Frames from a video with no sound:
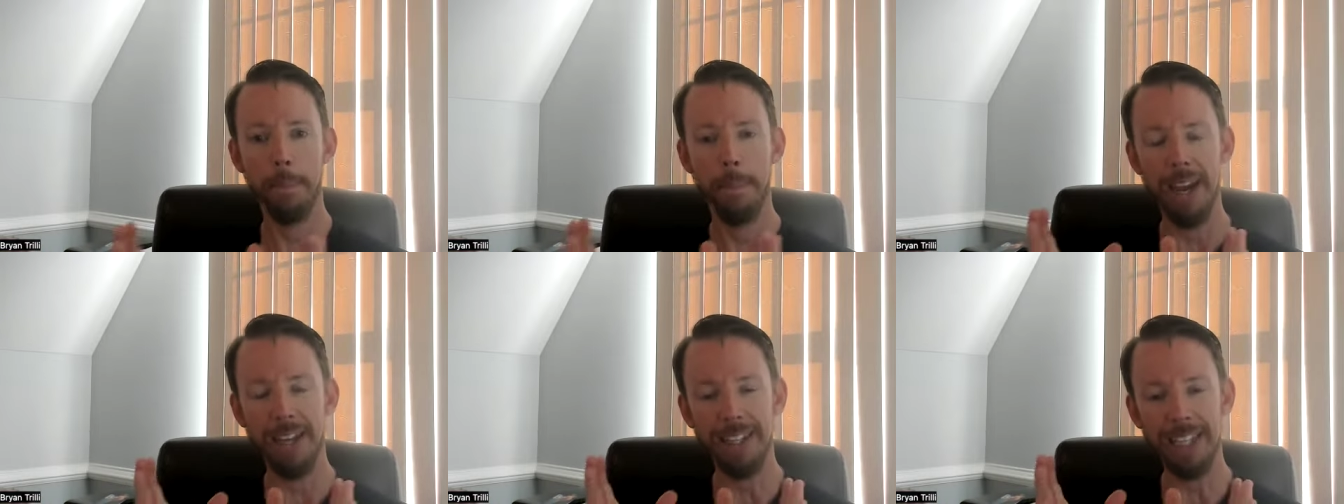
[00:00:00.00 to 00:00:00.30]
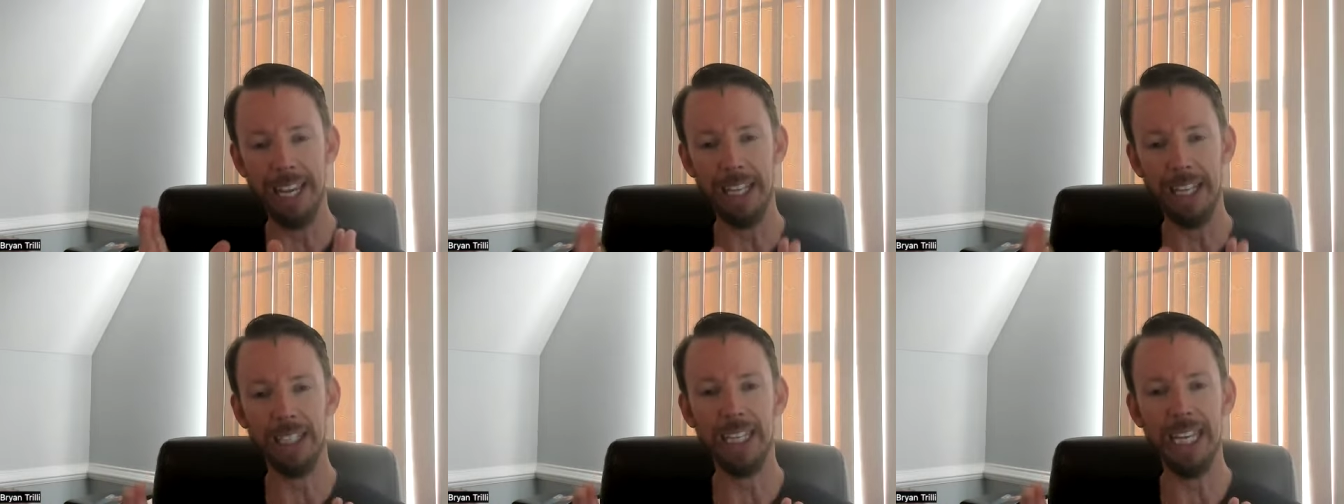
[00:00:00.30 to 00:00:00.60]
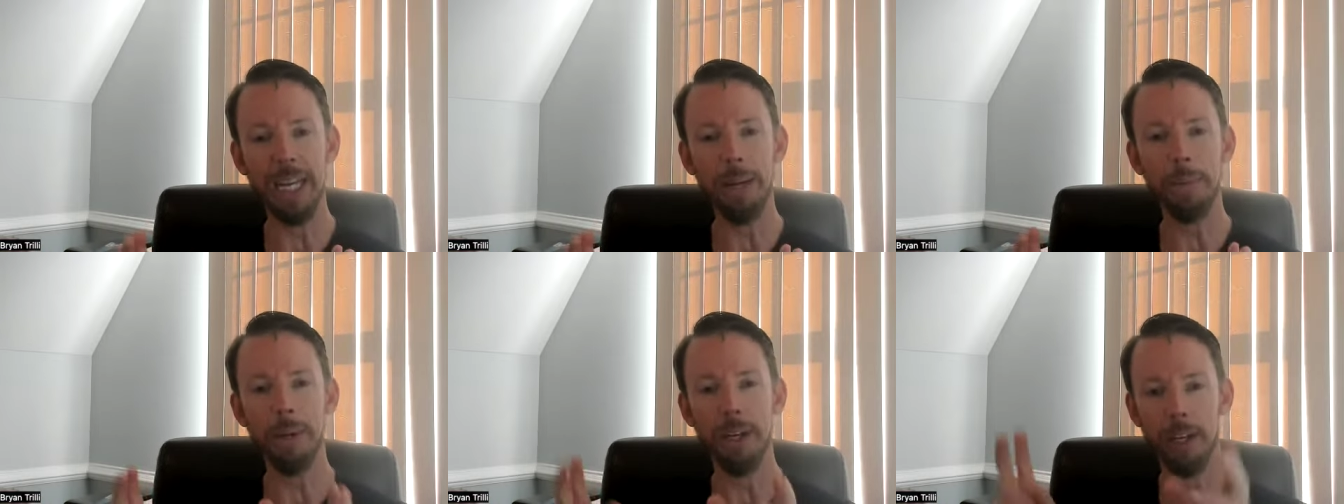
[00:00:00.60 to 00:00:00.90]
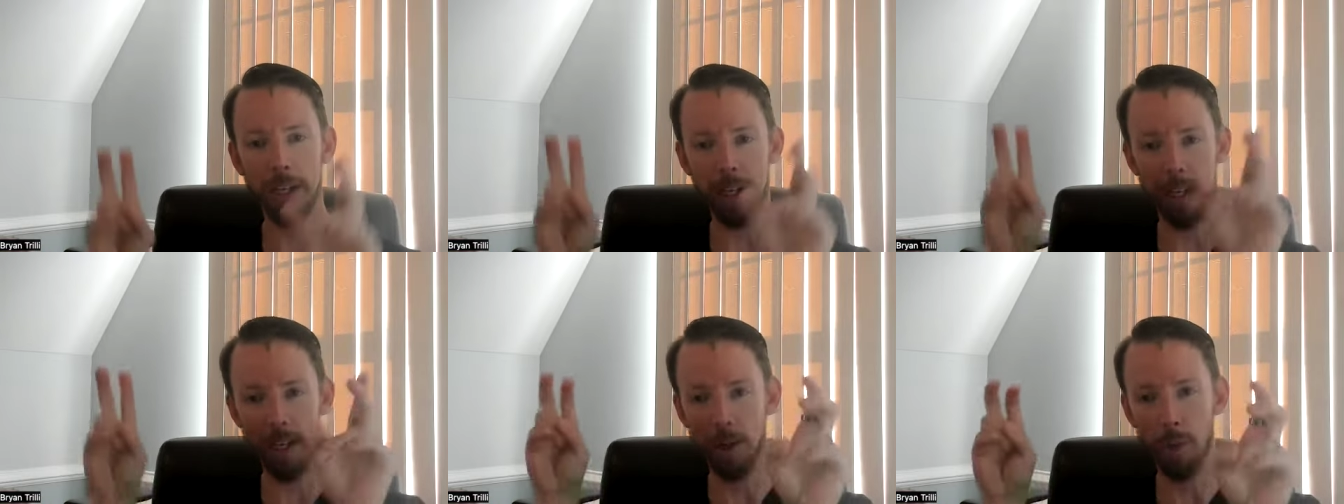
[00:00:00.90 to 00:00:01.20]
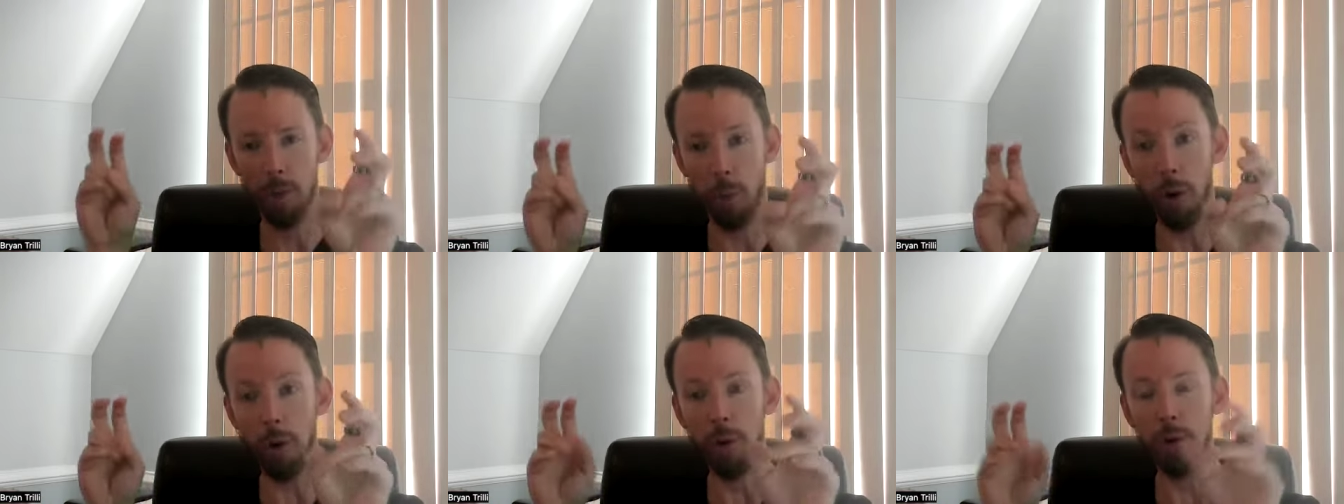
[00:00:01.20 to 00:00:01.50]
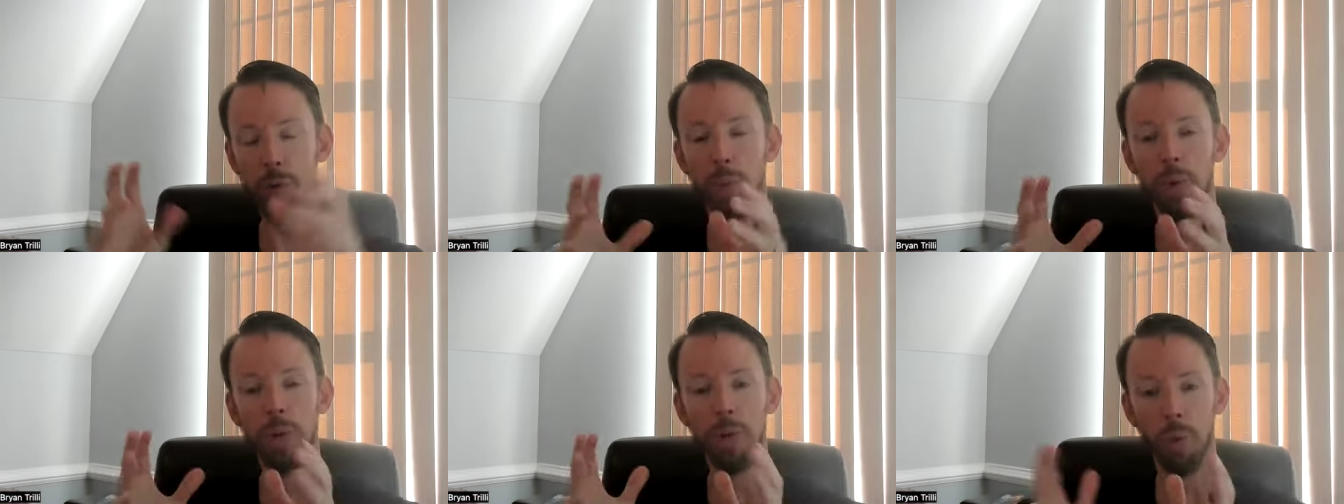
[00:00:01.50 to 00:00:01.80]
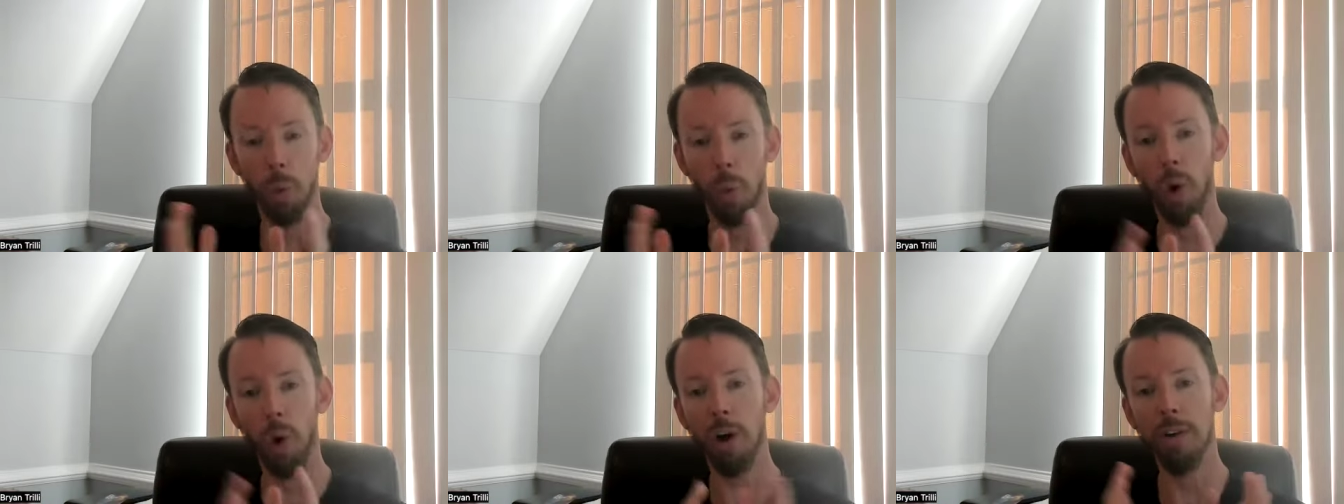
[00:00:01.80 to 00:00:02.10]
And they claimed it in quotes was a
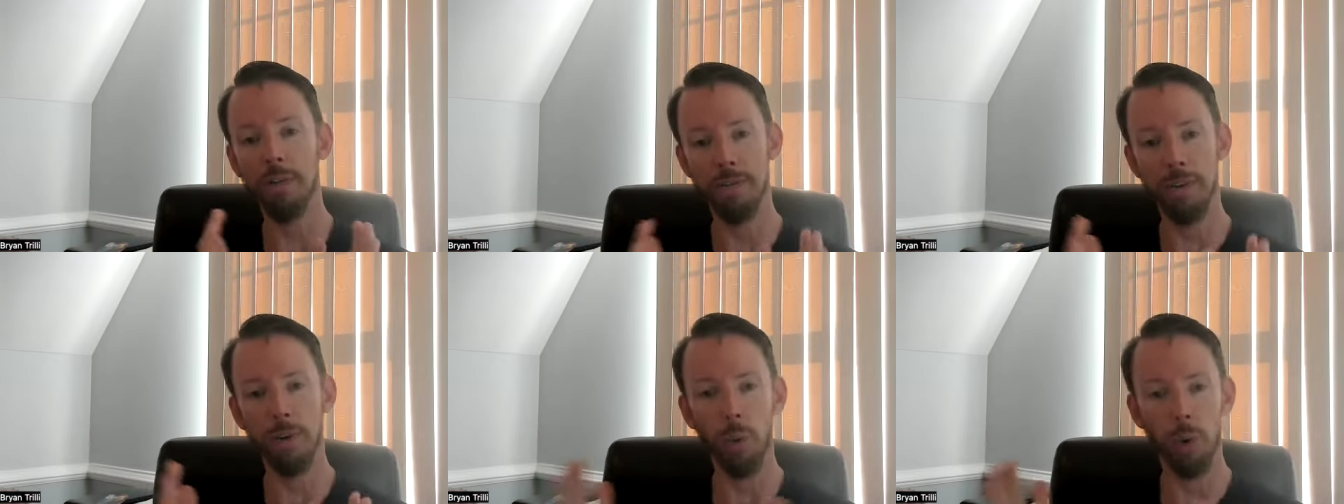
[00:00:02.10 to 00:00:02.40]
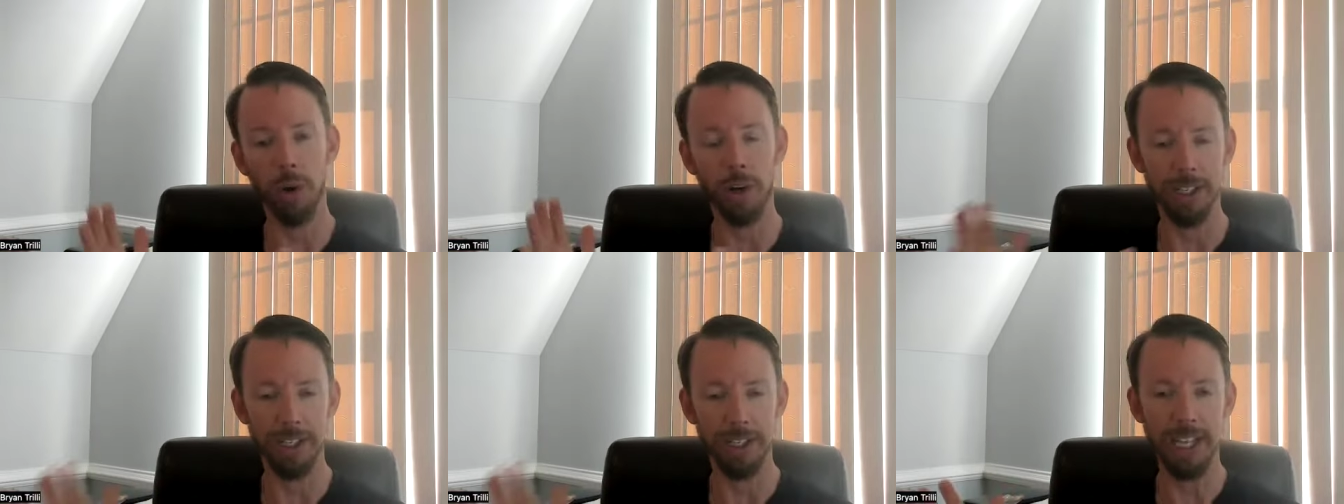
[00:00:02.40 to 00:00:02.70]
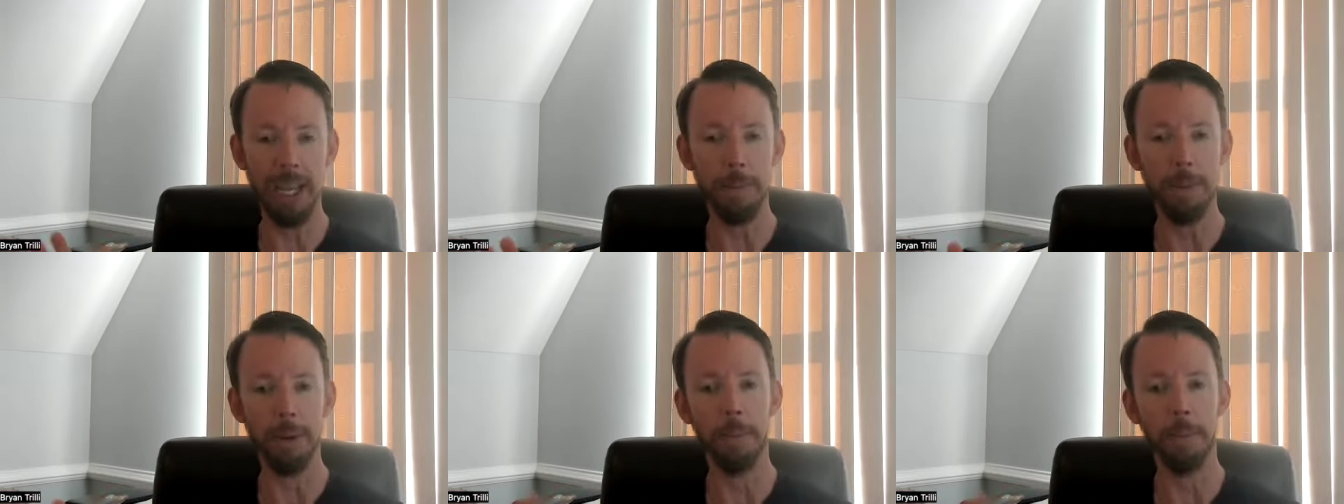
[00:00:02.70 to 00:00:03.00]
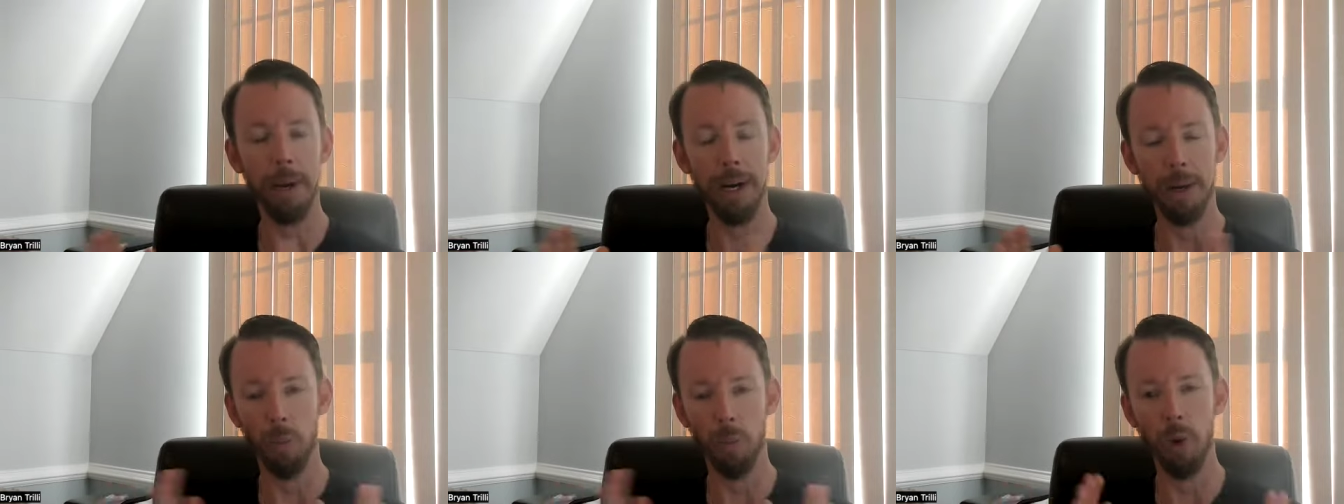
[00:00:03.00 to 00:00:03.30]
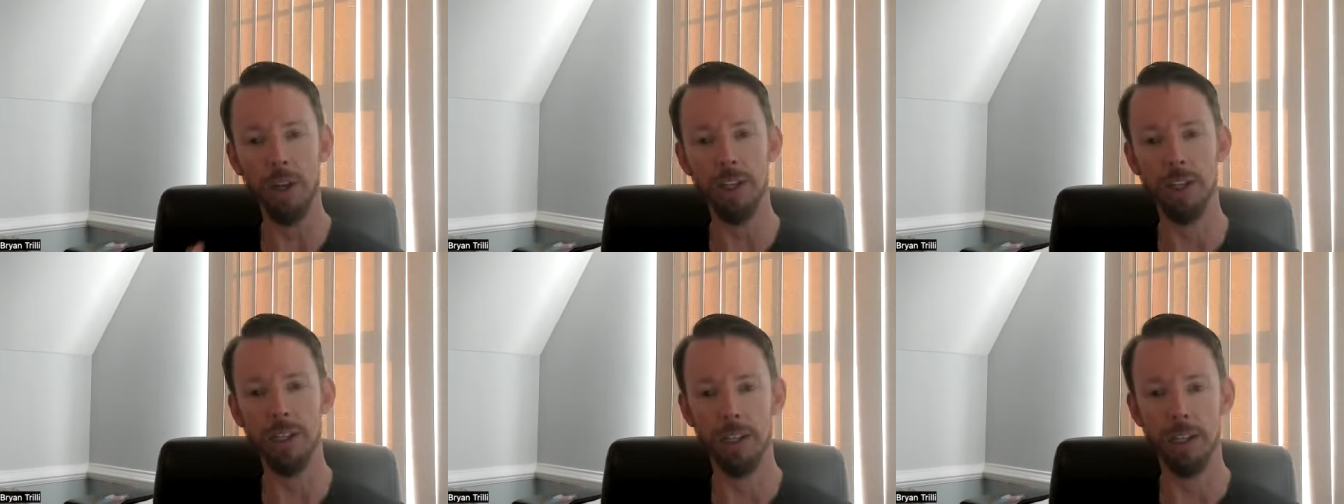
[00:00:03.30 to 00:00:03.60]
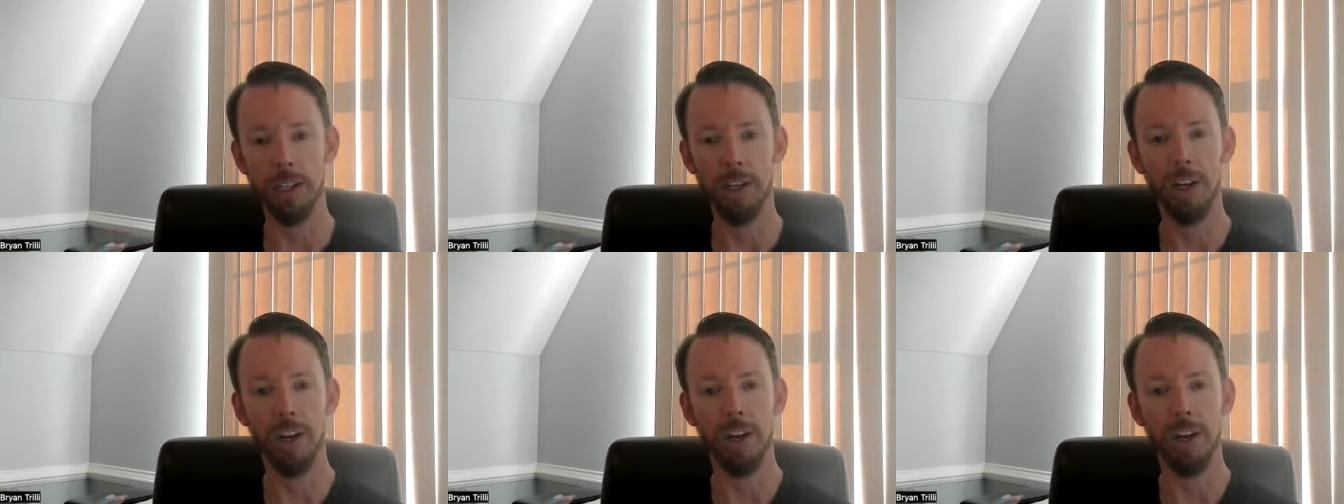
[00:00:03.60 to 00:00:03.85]
word for word statement, but it wasn't.